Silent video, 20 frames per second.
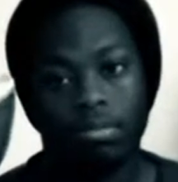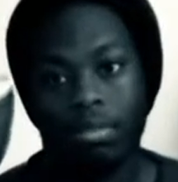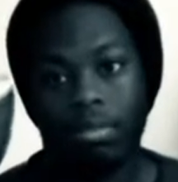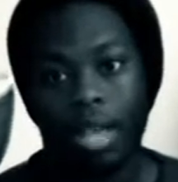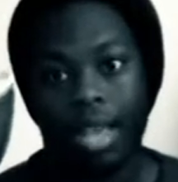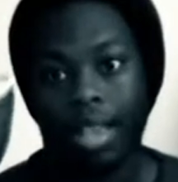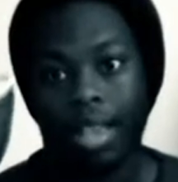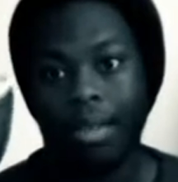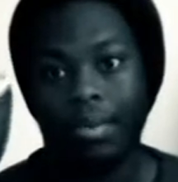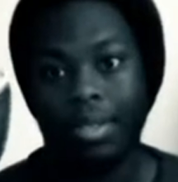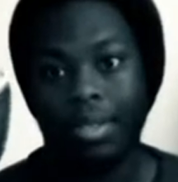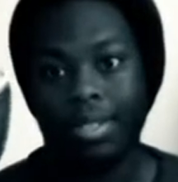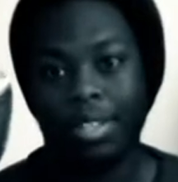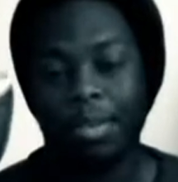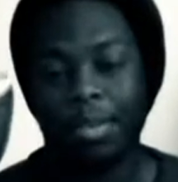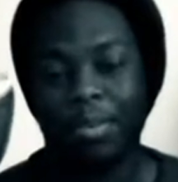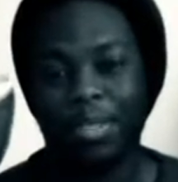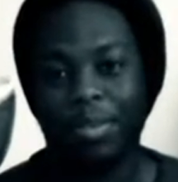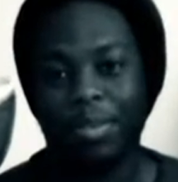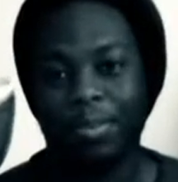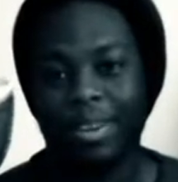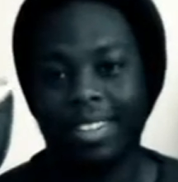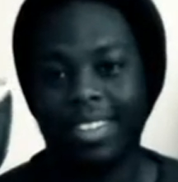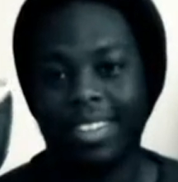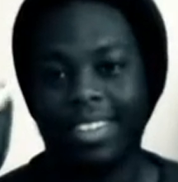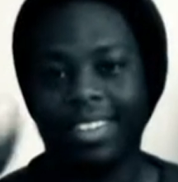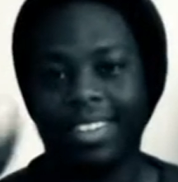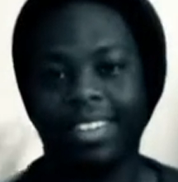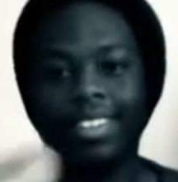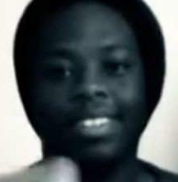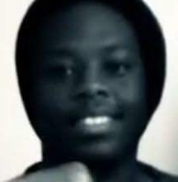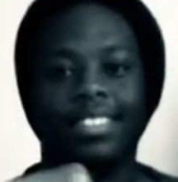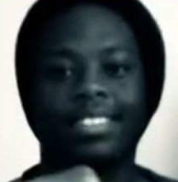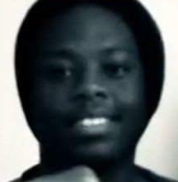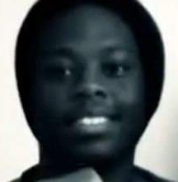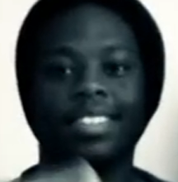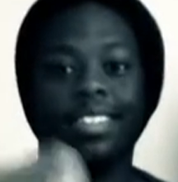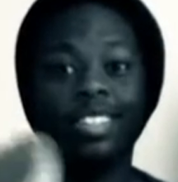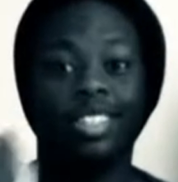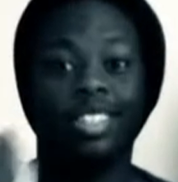I can't really say much about that.
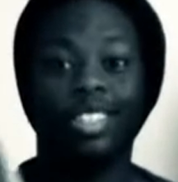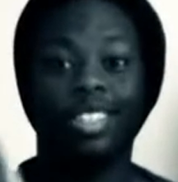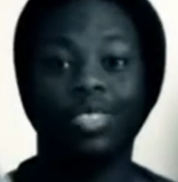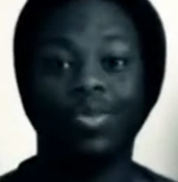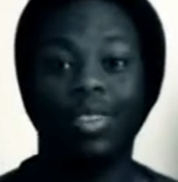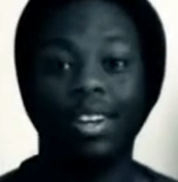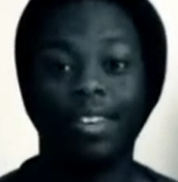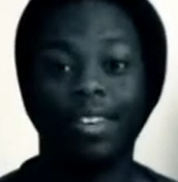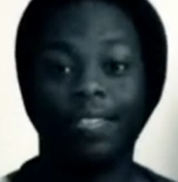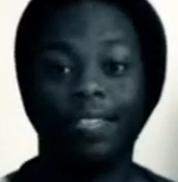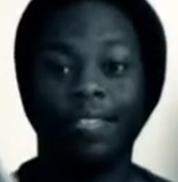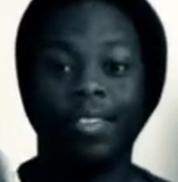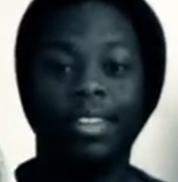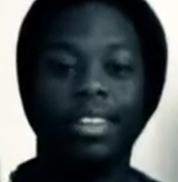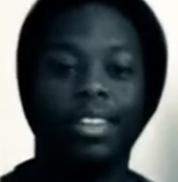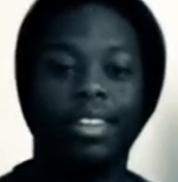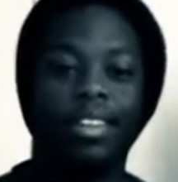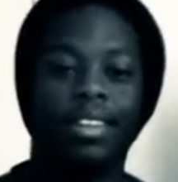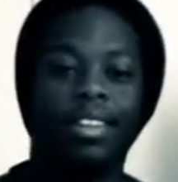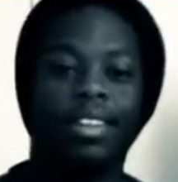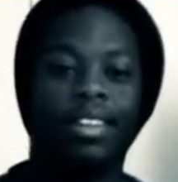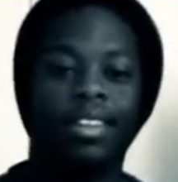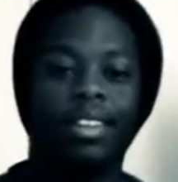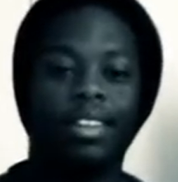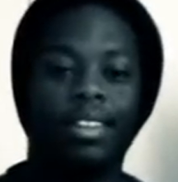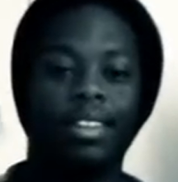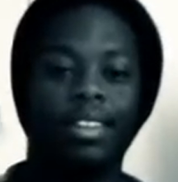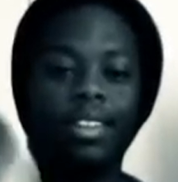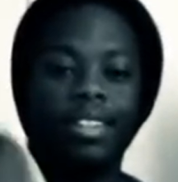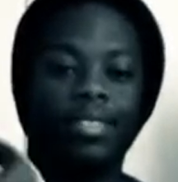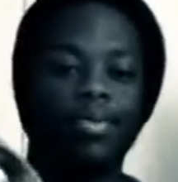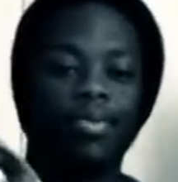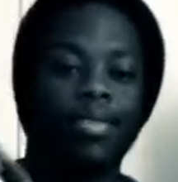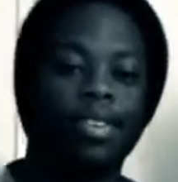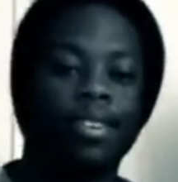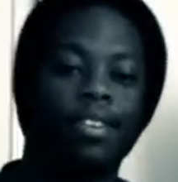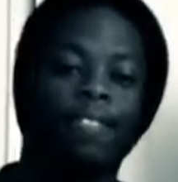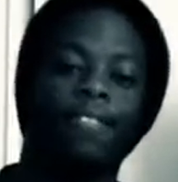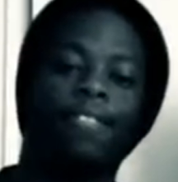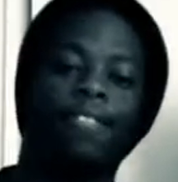It's just rough. It's
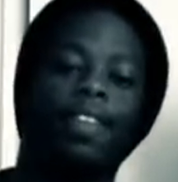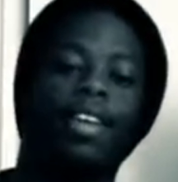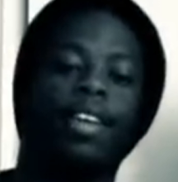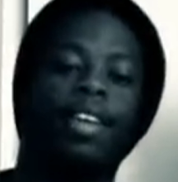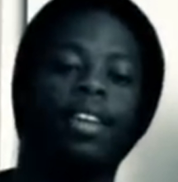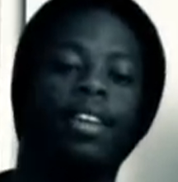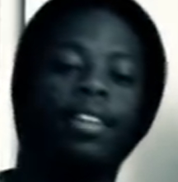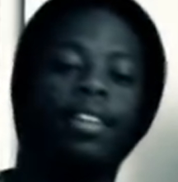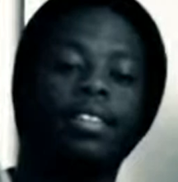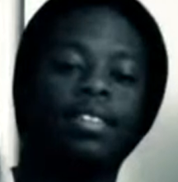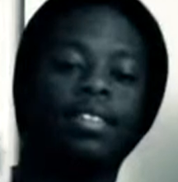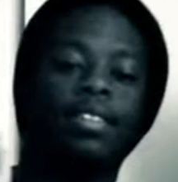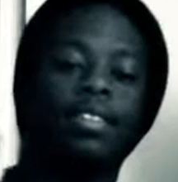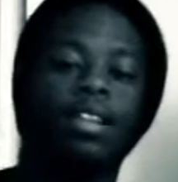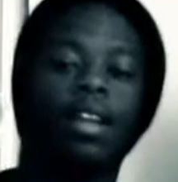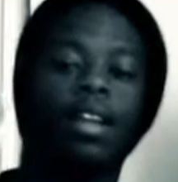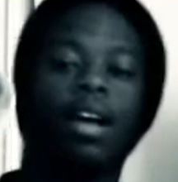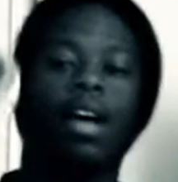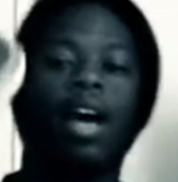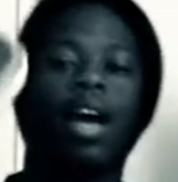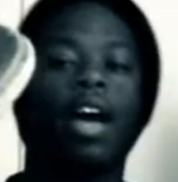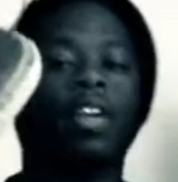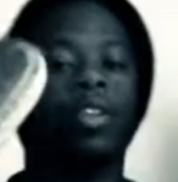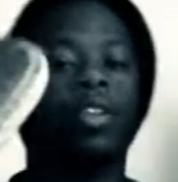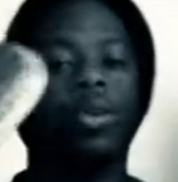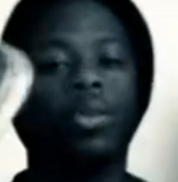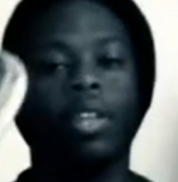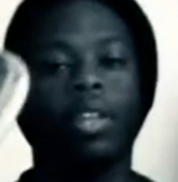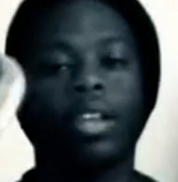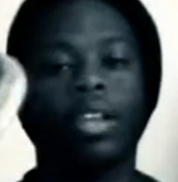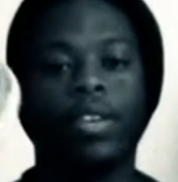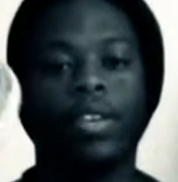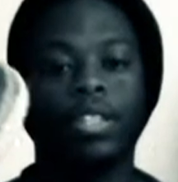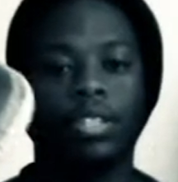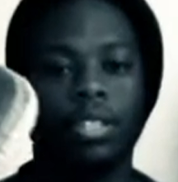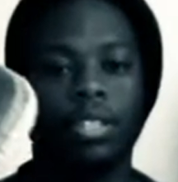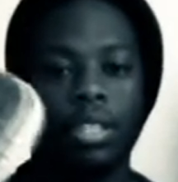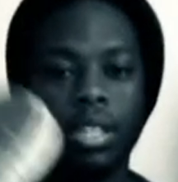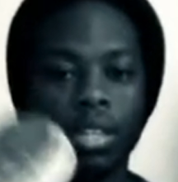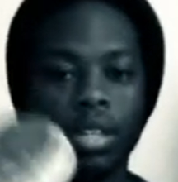rough, and I don't like
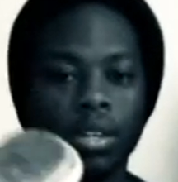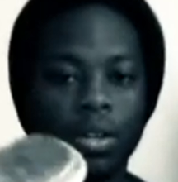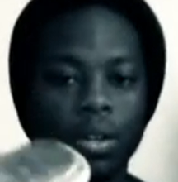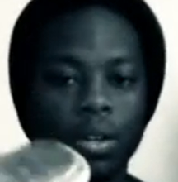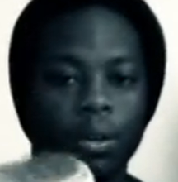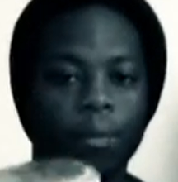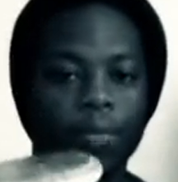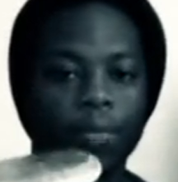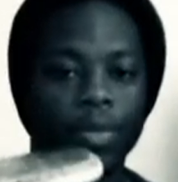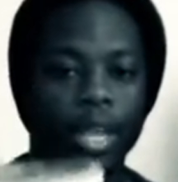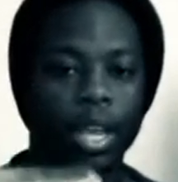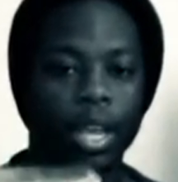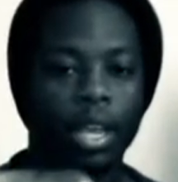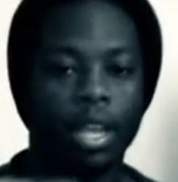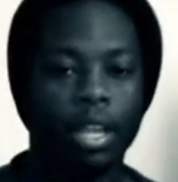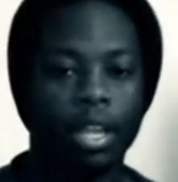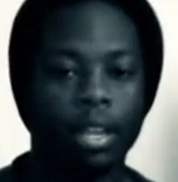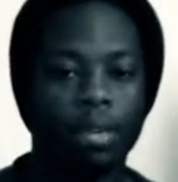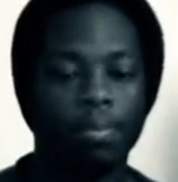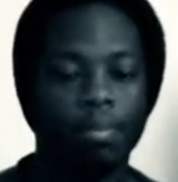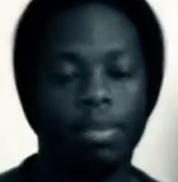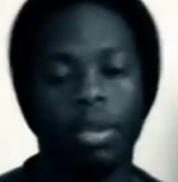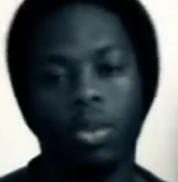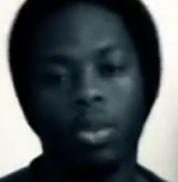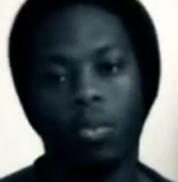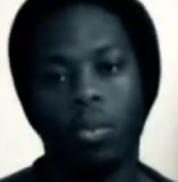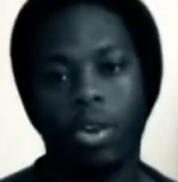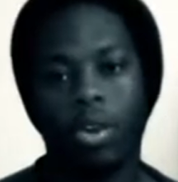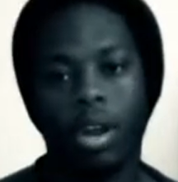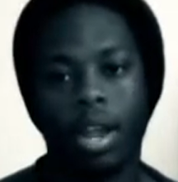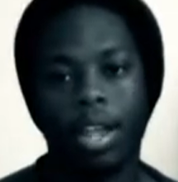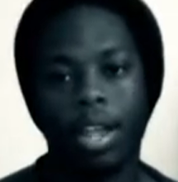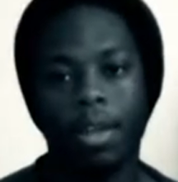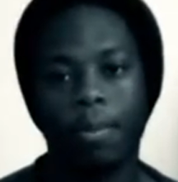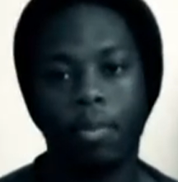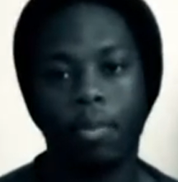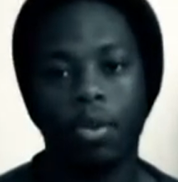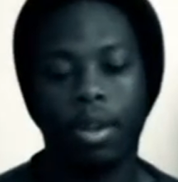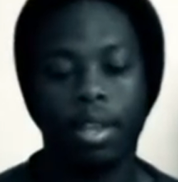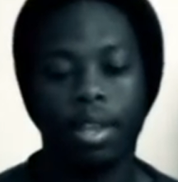razor tail at all. And being where I am,